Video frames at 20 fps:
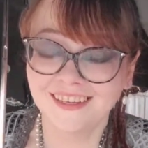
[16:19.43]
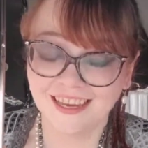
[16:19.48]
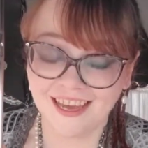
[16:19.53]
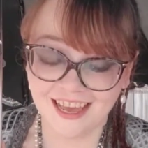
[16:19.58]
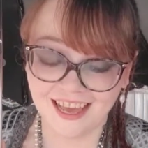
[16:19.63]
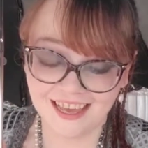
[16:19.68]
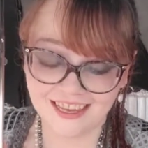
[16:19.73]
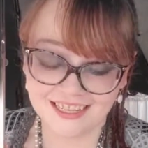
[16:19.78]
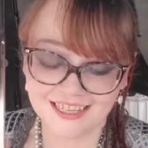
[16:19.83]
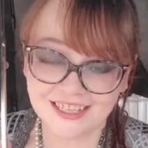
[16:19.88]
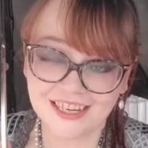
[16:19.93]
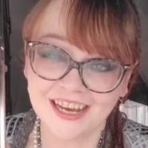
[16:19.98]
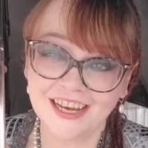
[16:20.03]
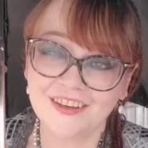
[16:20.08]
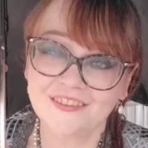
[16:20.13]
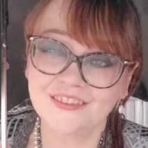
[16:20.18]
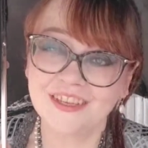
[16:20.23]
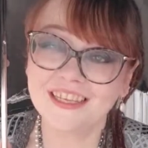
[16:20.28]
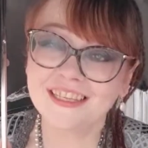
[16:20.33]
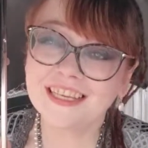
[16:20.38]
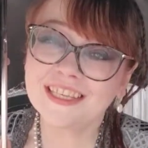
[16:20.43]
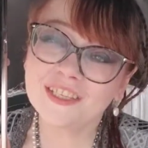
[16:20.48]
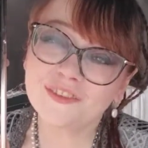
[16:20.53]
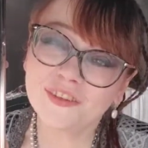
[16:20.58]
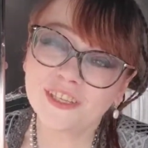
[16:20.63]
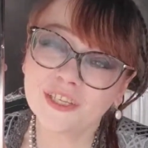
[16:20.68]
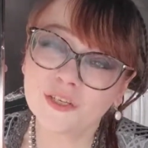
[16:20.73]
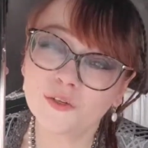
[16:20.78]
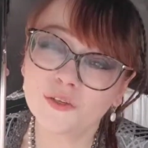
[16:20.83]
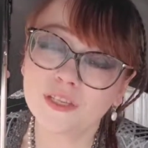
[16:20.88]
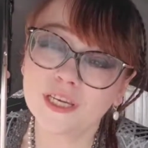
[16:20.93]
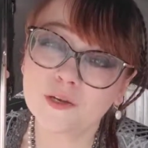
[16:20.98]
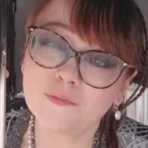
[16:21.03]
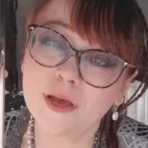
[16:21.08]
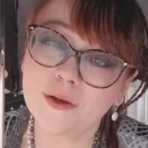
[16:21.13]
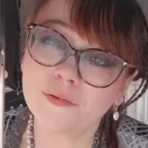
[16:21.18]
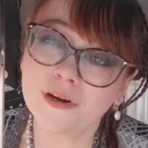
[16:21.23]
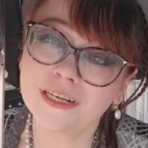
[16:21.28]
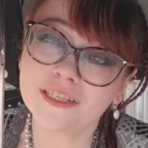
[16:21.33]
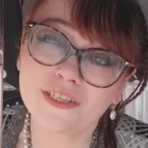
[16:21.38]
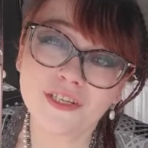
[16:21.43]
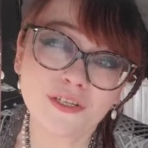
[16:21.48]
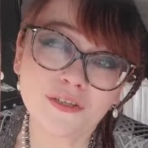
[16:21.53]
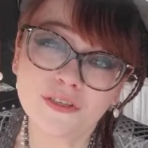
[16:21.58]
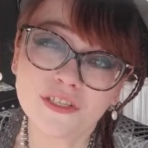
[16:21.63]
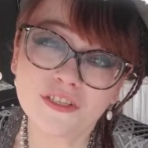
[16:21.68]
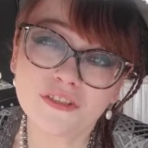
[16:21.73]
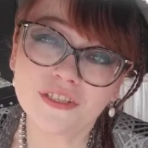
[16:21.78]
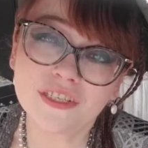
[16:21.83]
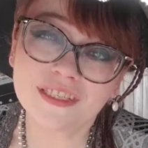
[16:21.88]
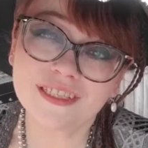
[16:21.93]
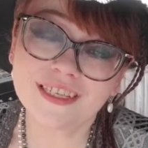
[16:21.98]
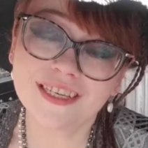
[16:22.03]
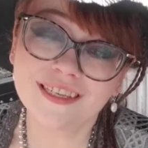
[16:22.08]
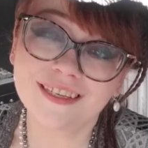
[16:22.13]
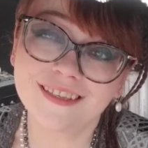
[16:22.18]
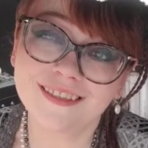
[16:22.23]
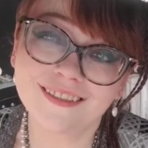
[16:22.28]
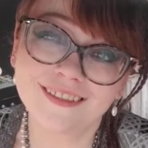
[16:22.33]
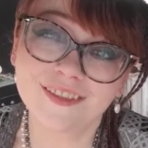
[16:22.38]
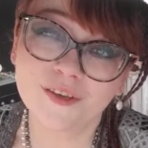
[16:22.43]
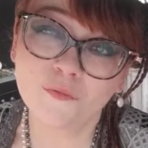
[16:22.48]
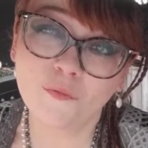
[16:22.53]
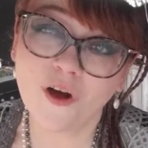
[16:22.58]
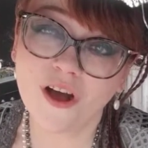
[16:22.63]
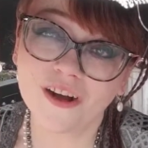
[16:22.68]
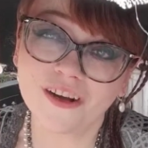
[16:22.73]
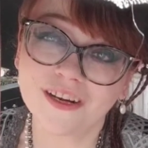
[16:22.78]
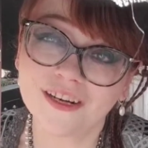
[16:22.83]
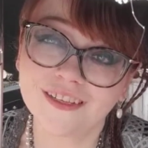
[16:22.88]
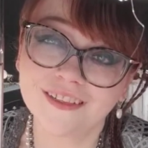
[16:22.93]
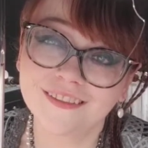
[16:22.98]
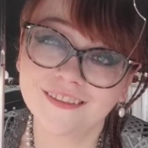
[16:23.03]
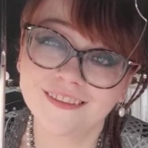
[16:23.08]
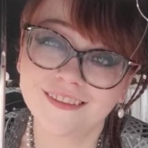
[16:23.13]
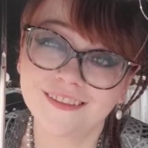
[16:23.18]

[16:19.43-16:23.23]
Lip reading: And that's the really cool thing about bread too, is you just need water,